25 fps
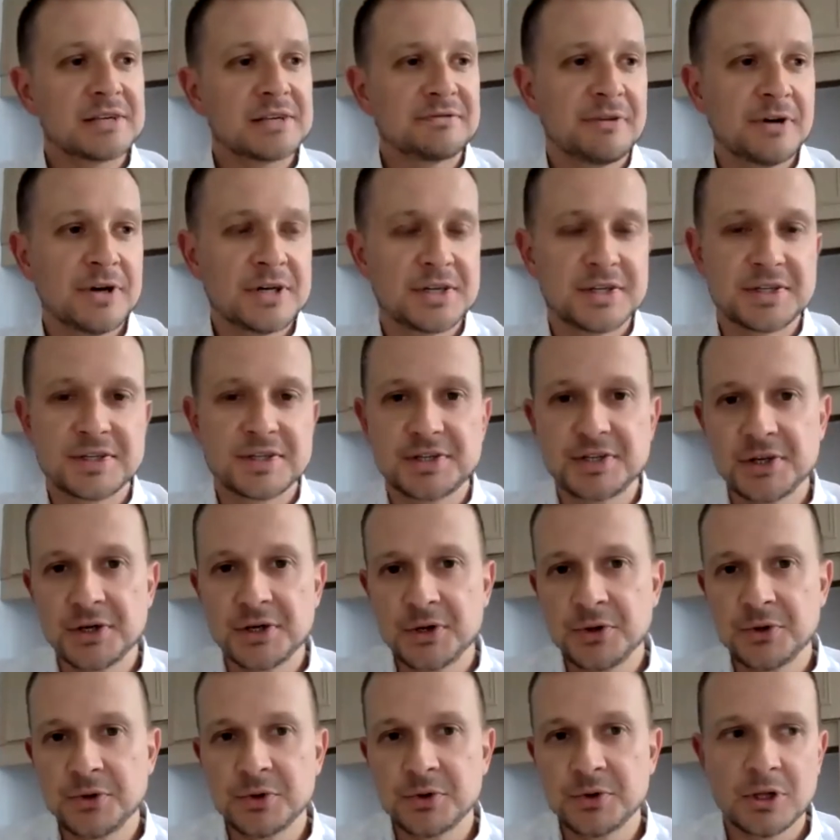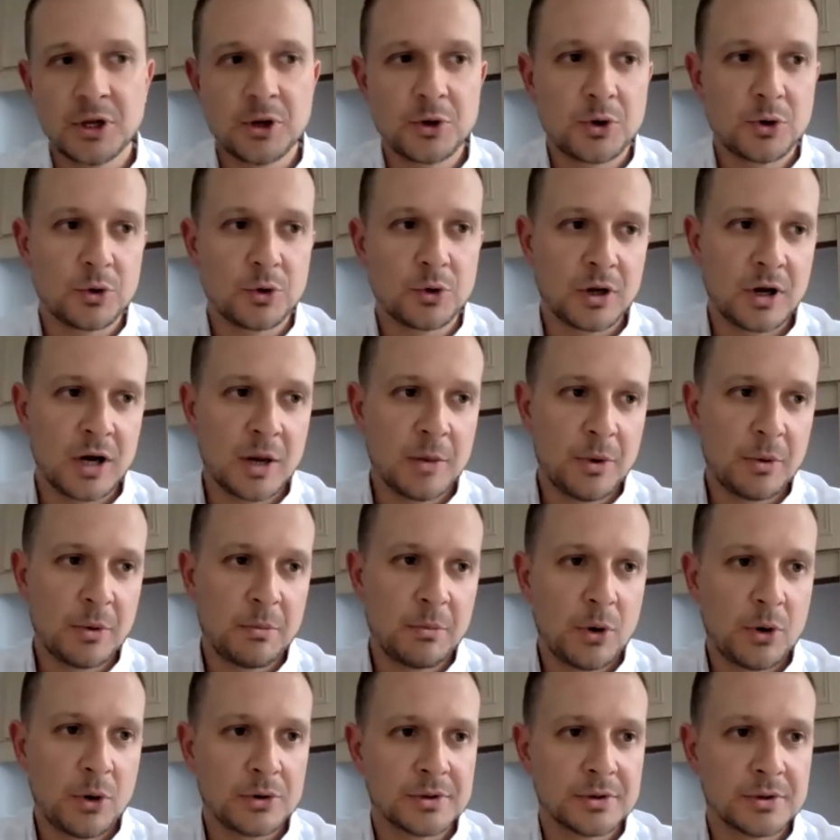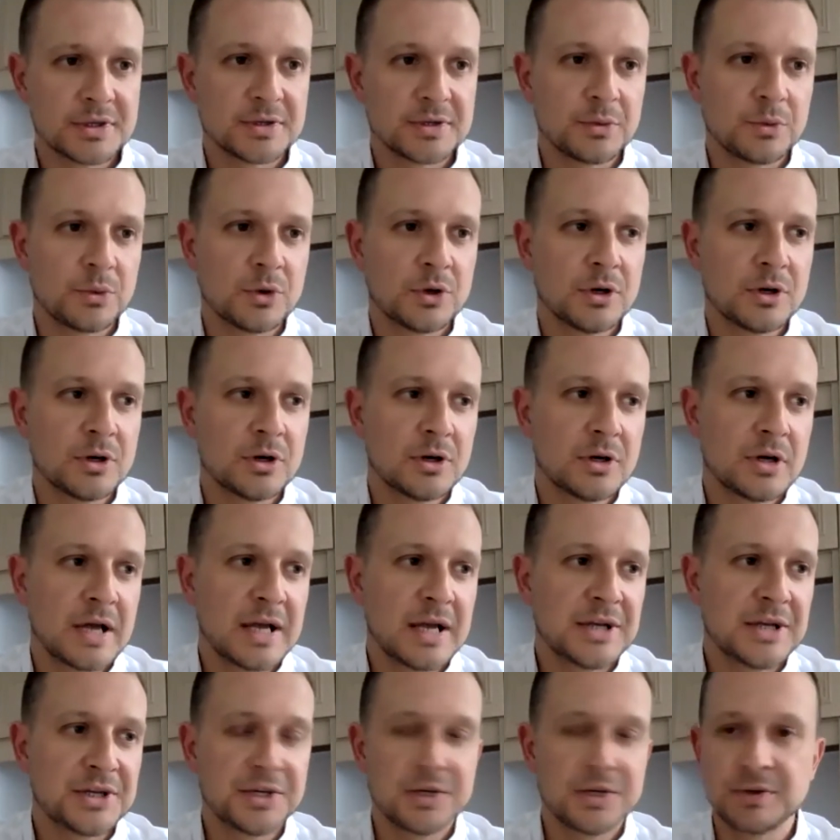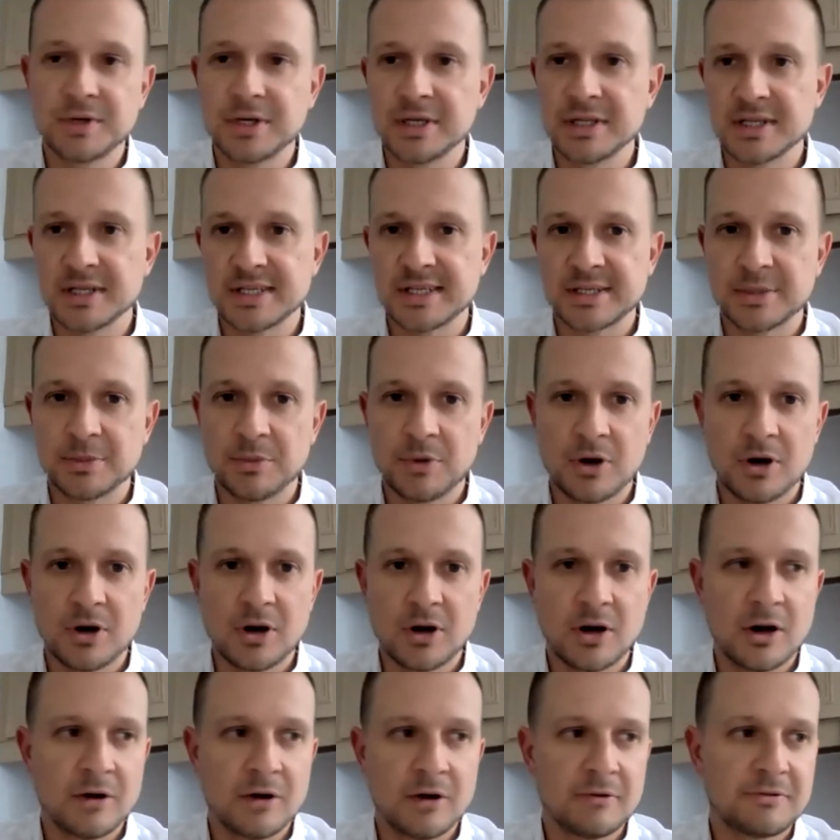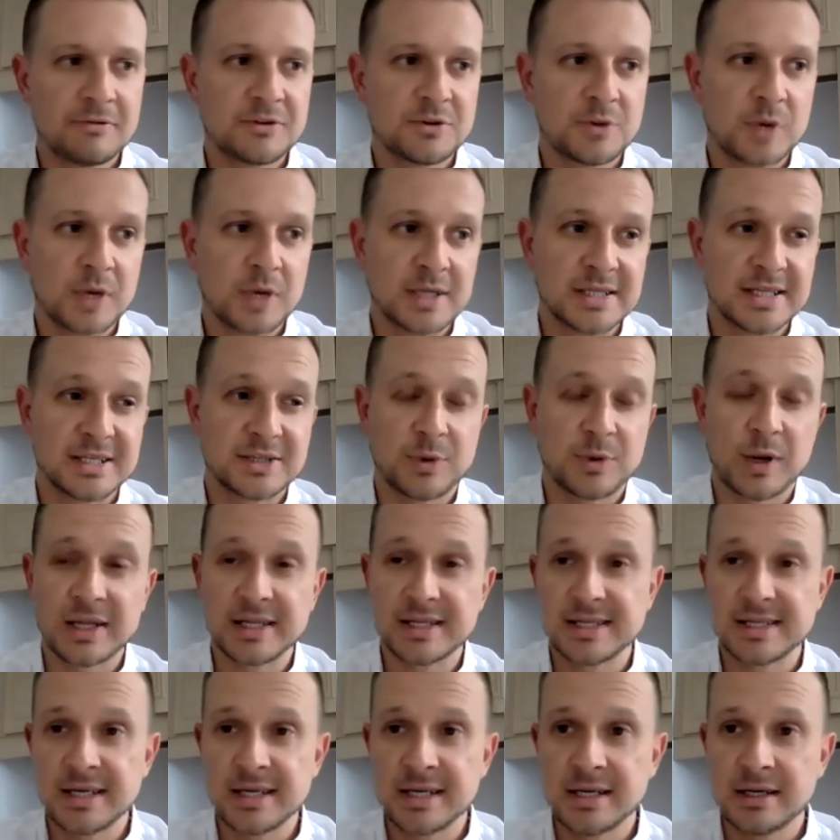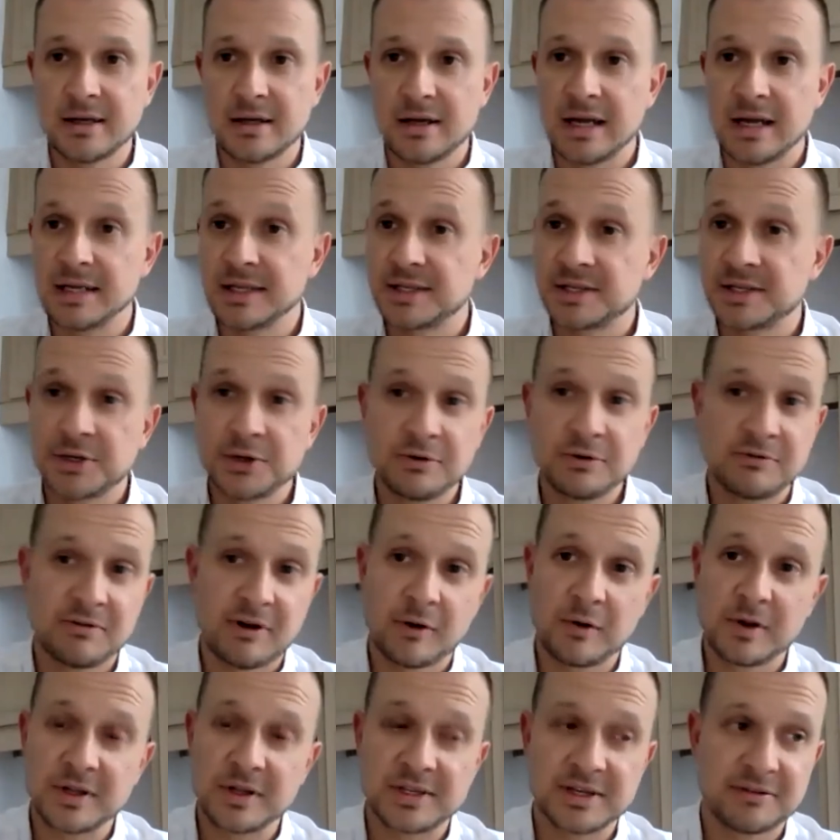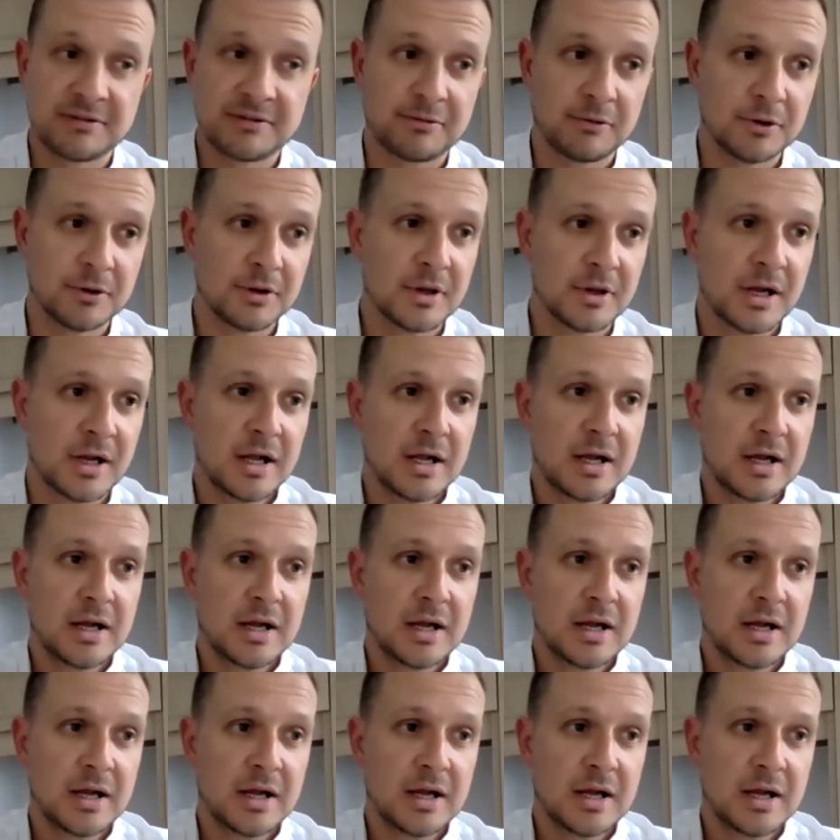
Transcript: the UK's first two local climate bonds were issued in the summer of 2020 in two very different